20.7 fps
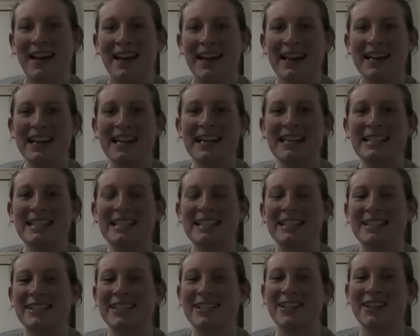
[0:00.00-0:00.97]
Hey guys,
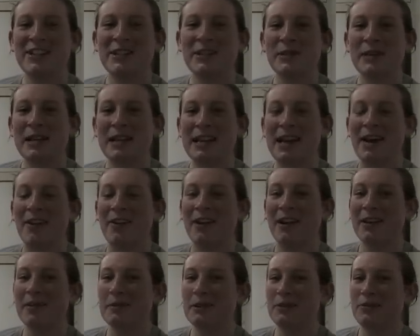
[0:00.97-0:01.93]
so now I
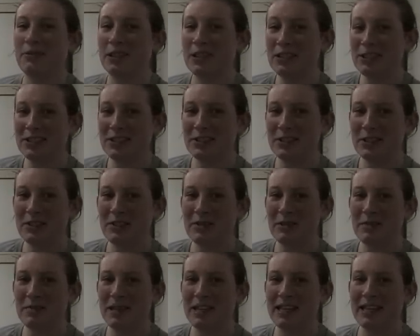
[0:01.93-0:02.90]
am officially going to
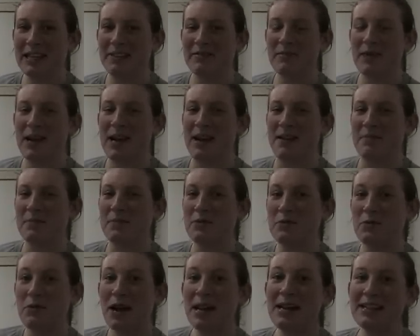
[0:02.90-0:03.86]
be making my
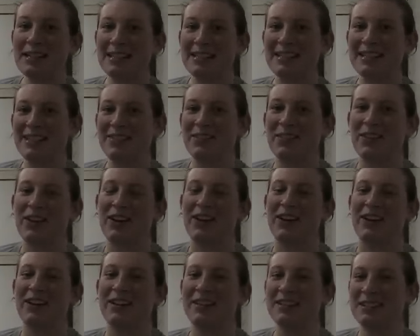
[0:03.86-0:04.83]
pregnancy
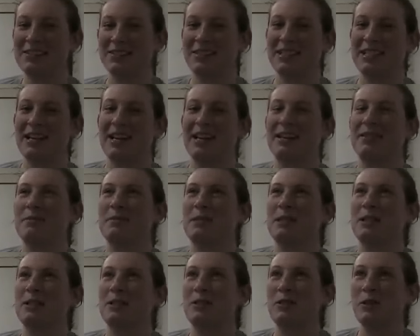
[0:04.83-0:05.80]
vlogs, which I am
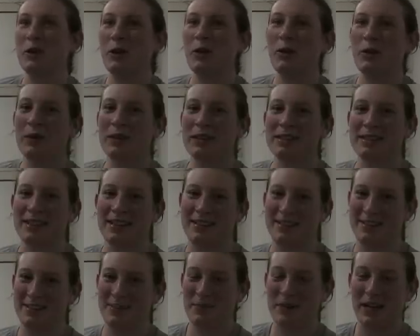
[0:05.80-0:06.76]
just so
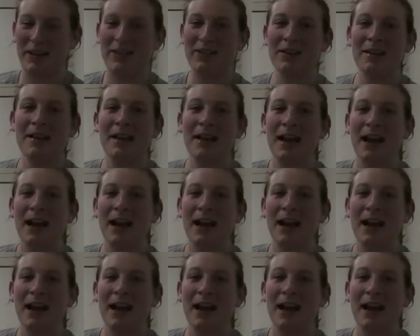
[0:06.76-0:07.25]
excited about.